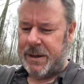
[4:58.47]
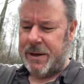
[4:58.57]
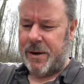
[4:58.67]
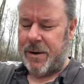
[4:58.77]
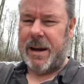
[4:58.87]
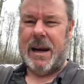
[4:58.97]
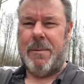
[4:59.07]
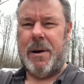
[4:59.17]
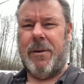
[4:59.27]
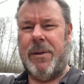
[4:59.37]
It's not
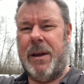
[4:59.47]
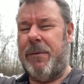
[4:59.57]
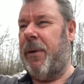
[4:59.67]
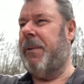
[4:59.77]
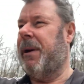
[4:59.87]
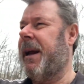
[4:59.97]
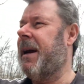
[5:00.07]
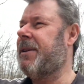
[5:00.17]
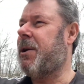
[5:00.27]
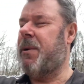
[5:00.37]
anywhere in the frequently
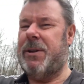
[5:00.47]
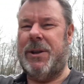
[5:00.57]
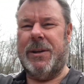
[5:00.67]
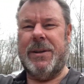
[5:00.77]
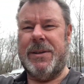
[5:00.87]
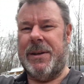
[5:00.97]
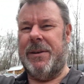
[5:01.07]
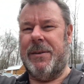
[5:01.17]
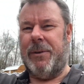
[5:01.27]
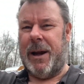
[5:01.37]
asked questions
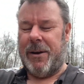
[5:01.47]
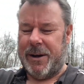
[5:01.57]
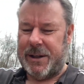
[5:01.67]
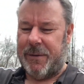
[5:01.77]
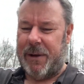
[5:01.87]
and all that kind of stuff.